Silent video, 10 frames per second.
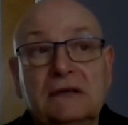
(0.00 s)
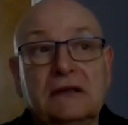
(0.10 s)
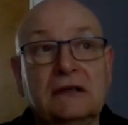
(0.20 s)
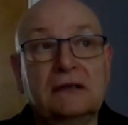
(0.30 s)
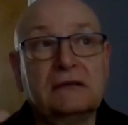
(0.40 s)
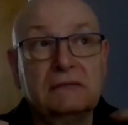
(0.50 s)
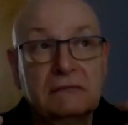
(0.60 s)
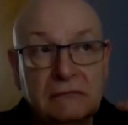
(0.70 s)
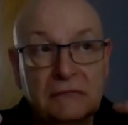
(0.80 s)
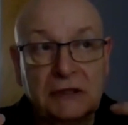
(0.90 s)
that
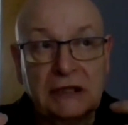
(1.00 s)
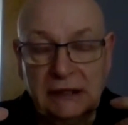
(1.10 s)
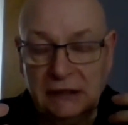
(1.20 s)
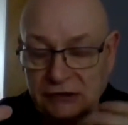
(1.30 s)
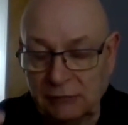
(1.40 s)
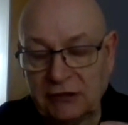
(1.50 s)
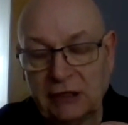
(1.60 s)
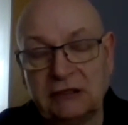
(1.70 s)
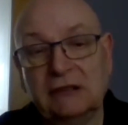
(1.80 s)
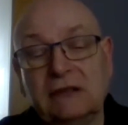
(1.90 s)
the
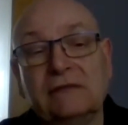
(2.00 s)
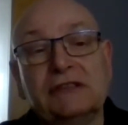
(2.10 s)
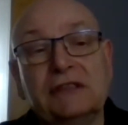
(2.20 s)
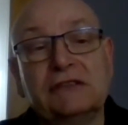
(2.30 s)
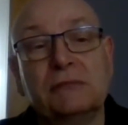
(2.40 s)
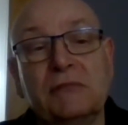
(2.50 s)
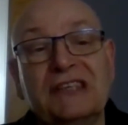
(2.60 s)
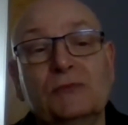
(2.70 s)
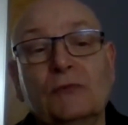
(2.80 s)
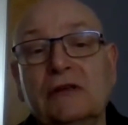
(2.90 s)
sympathetic nervous system
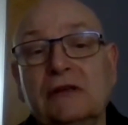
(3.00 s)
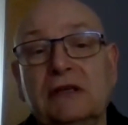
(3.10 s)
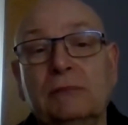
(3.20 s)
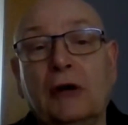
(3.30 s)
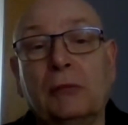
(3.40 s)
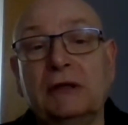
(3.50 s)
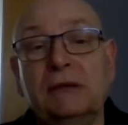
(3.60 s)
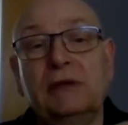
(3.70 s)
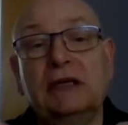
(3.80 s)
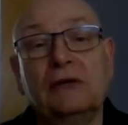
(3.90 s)
isn't working
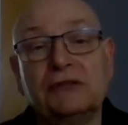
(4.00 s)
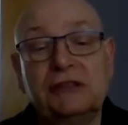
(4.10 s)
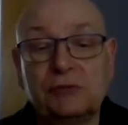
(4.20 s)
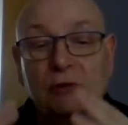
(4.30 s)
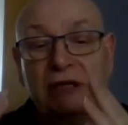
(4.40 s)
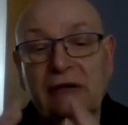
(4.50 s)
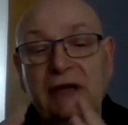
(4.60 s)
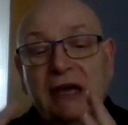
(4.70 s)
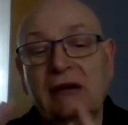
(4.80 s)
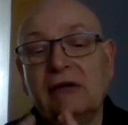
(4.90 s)
properly, because it's where
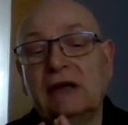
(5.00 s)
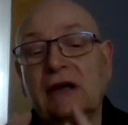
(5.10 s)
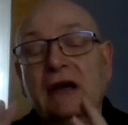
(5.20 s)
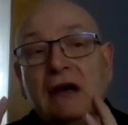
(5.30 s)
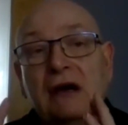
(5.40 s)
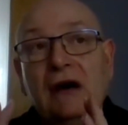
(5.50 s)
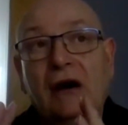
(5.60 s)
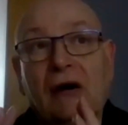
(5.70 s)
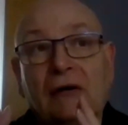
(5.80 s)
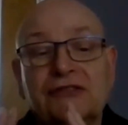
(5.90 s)
an area
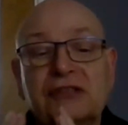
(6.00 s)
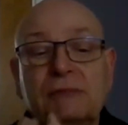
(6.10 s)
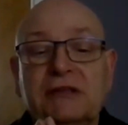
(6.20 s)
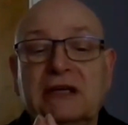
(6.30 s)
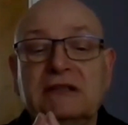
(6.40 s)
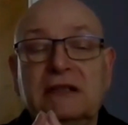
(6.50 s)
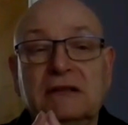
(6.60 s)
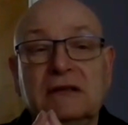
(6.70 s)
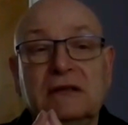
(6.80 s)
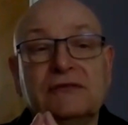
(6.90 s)
of sympathetic
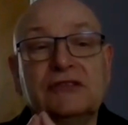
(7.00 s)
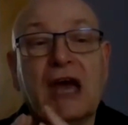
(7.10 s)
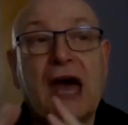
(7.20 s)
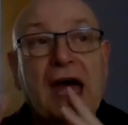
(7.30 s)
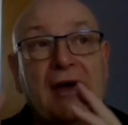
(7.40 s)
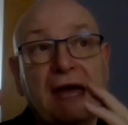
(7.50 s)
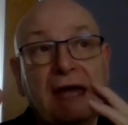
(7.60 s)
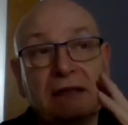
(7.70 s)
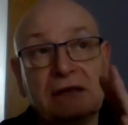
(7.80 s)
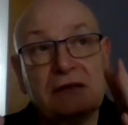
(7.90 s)
nerves
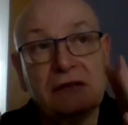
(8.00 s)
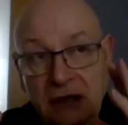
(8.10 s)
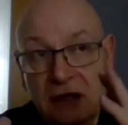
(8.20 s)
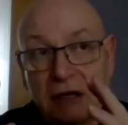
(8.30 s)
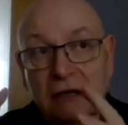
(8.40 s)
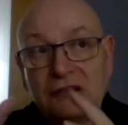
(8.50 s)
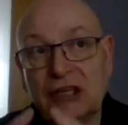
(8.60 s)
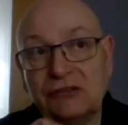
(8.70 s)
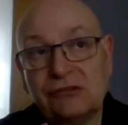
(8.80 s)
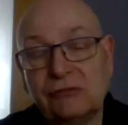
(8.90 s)
and
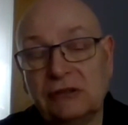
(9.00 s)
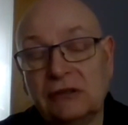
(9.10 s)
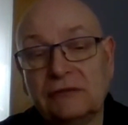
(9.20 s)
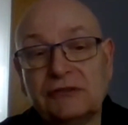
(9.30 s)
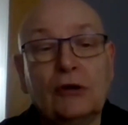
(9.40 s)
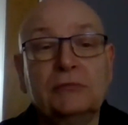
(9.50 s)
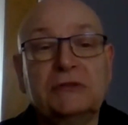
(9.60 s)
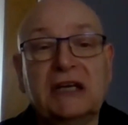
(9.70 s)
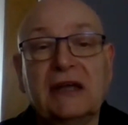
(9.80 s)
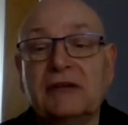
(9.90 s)
sensory nerves come
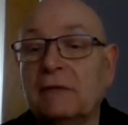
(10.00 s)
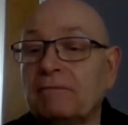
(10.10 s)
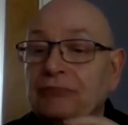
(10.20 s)
together.